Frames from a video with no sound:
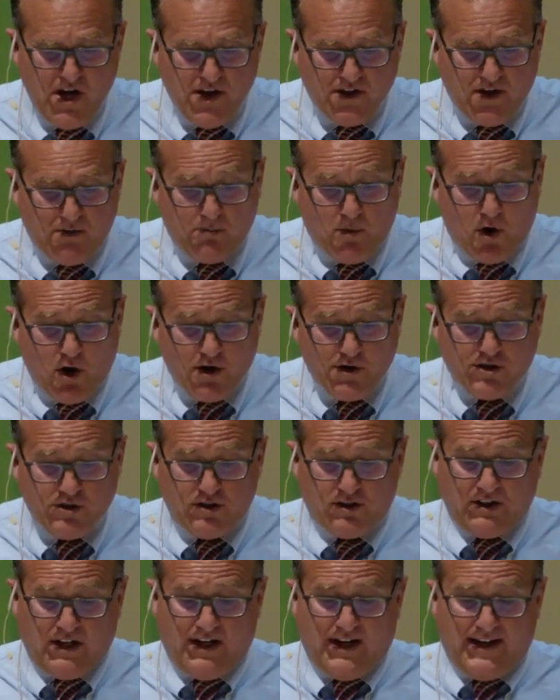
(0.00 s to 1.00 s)
the
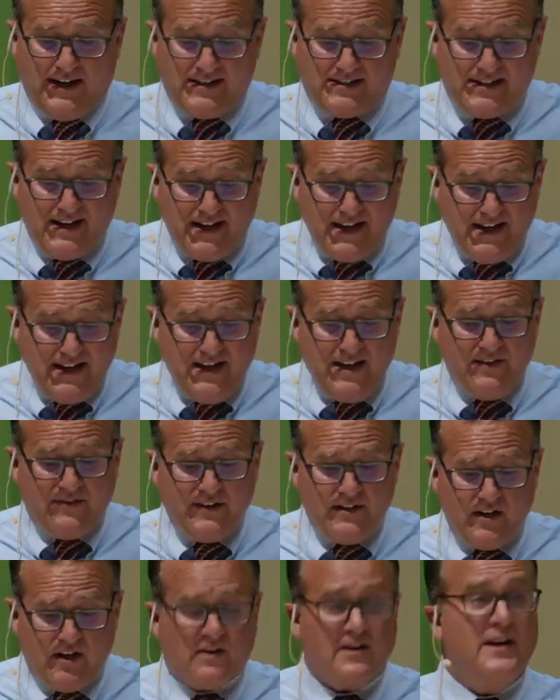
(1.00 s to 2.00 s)
marginalized,
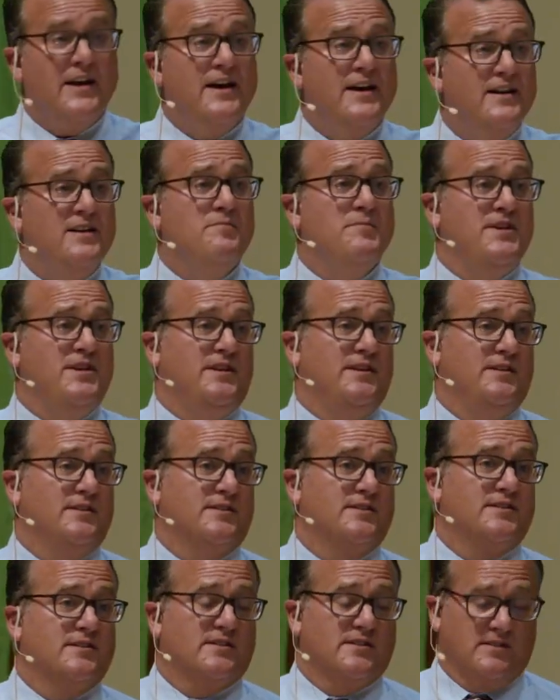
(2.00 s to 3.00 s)
even our
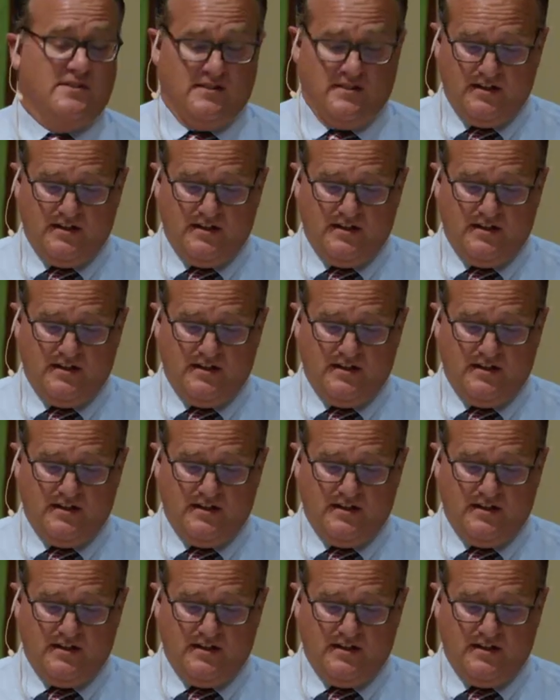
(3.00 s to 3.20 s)
enemies.